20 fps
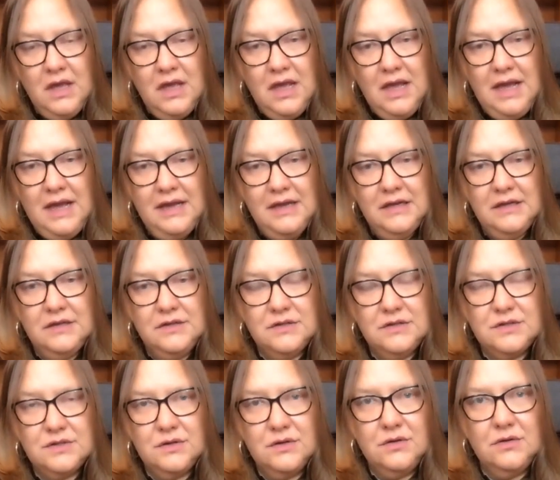And
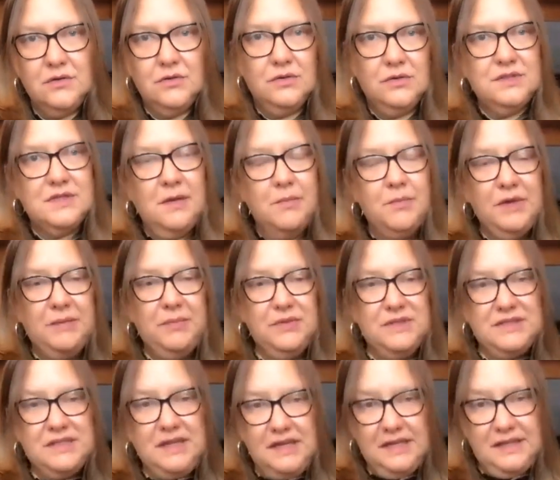so some people
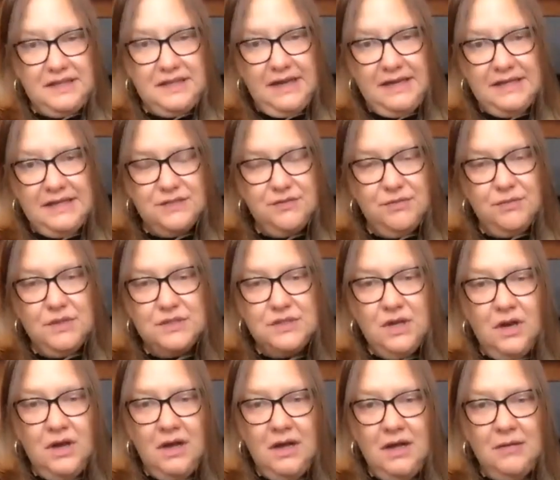study the ice from the
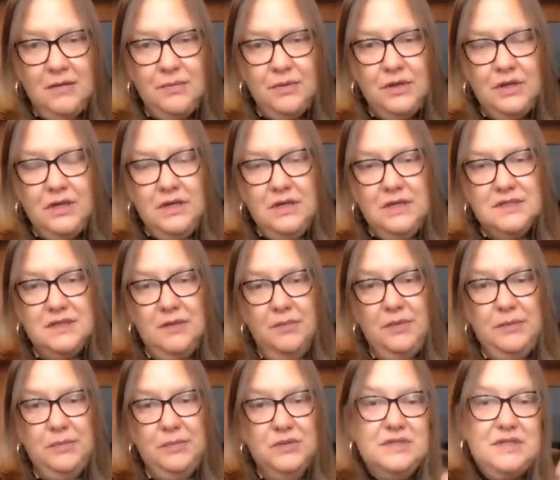top, some
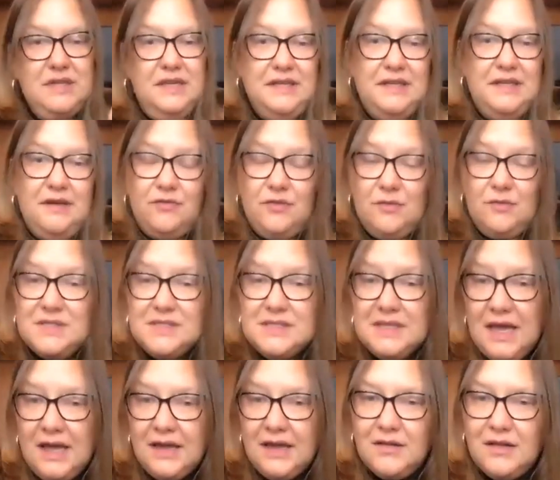people study it from
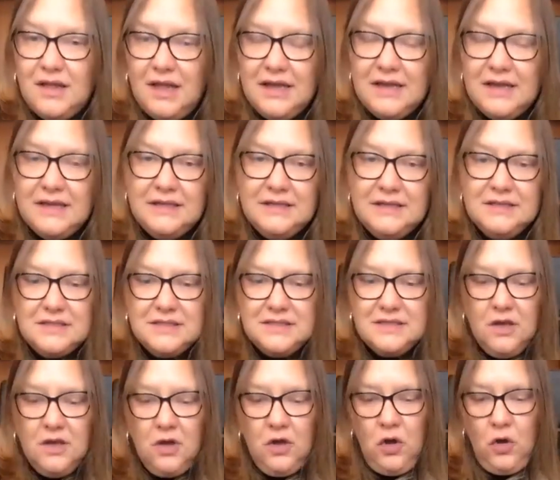satellites.
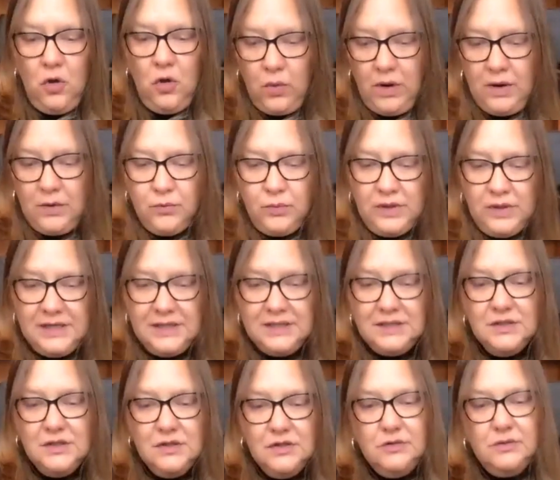What we
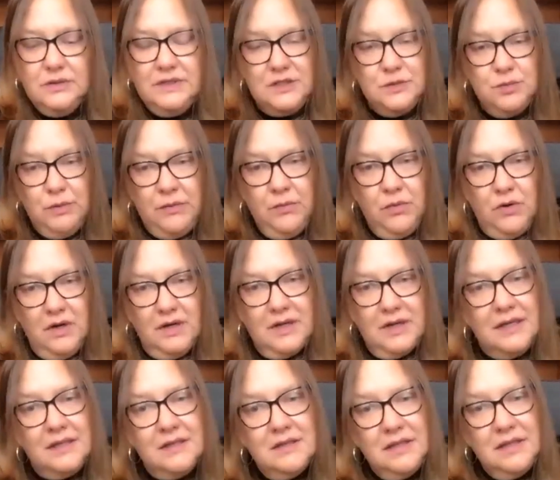do is we work
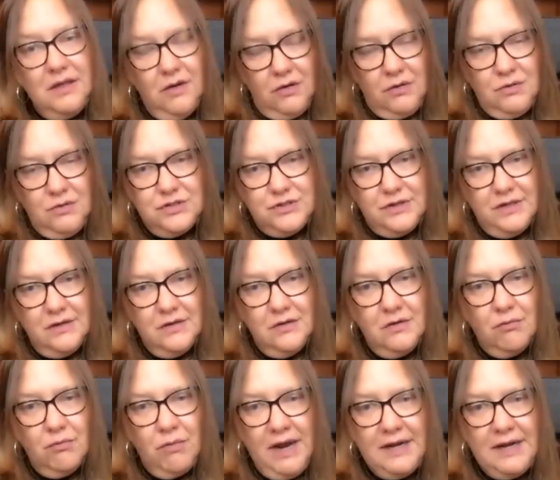in the ocean,
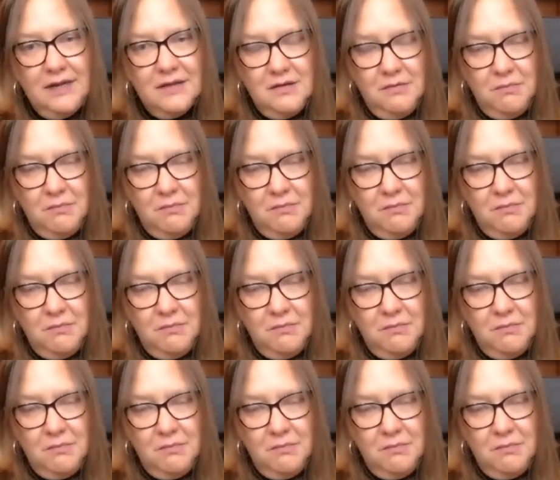right at the